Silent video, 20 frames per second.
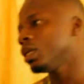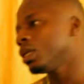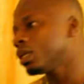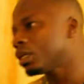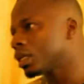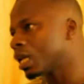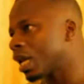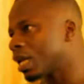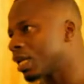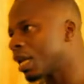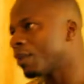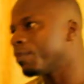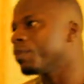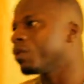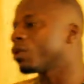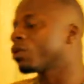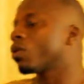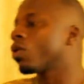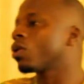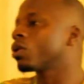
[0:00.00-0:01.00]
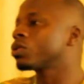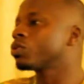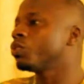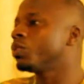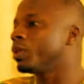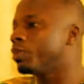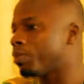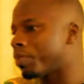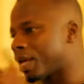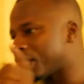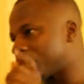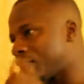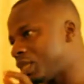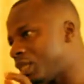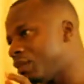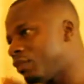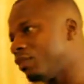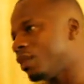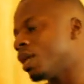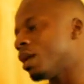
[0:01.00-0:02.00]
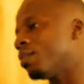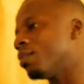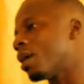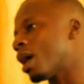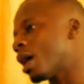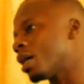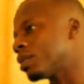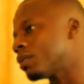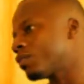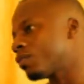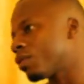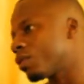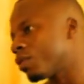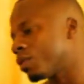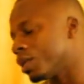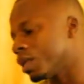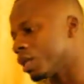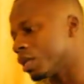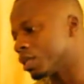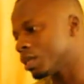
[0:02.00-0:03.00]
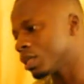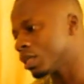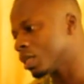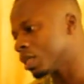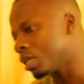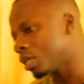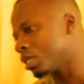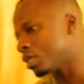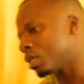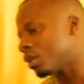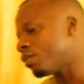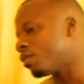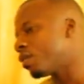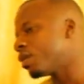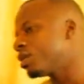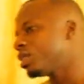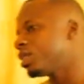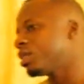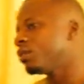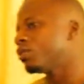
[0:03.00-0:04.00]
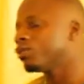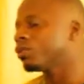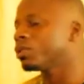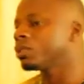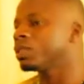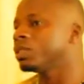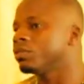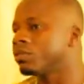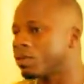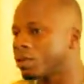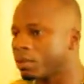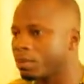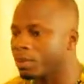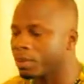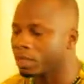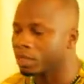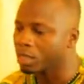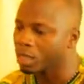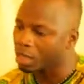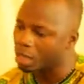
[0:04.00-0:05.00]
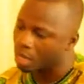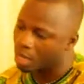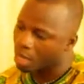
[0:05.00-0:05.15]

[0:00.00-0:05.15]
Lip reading: each other because we perceive them as foreigners. It's a very shameful development.